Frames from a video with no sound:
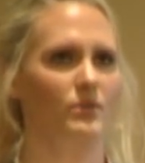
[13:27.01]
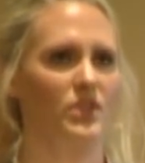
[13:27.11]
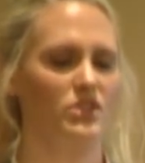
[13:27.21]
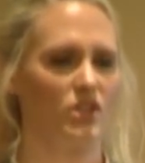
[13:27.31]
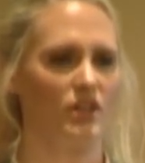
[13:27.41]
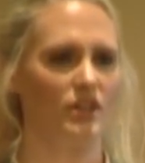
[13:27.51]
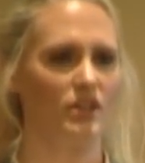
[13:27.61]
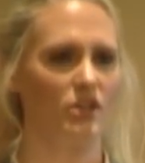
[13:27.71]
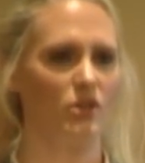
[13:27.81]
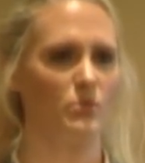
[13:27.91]
They're starting to
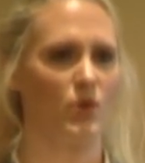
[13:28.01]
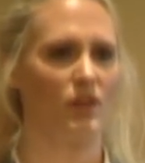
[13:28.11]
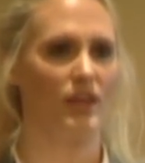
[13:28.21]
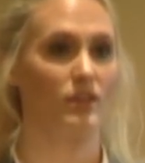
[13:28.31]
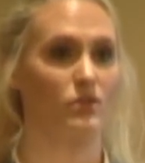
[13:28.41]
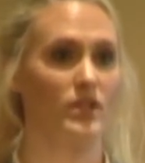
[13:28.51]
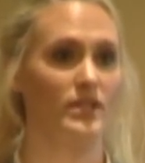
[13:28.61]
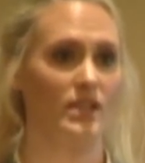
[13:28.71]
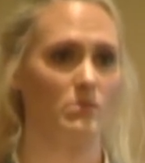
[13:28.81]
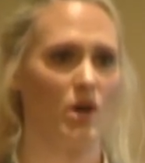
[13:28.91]
do more like
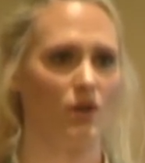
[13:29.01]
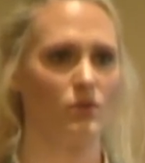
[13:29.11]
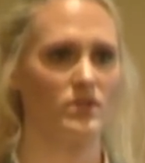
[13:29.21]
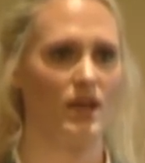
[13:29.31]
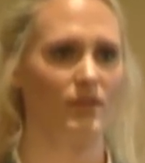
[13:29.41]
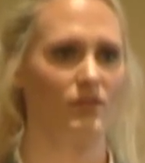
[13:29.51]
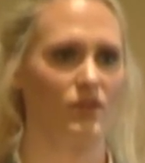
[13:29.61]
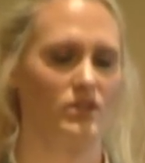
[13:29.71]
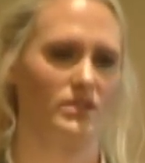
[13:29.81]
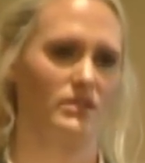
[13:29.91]
3D models of it
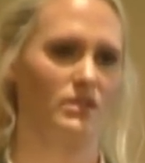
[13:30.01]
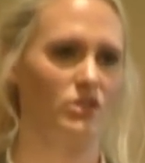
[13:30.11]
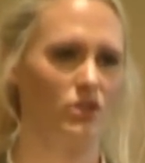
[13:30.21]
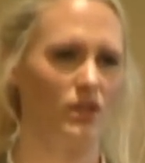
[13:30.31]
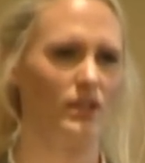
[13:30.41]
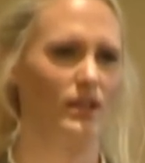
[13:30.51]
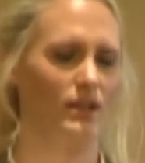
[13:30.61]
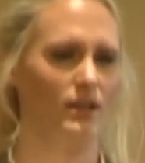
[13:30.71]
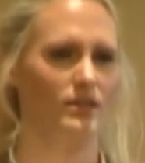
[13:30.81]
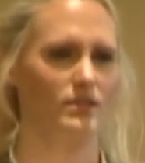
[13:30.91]
versus the 2D that
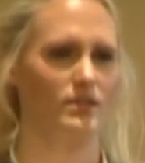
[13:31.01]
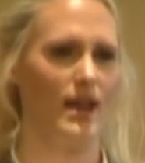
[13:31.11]
it is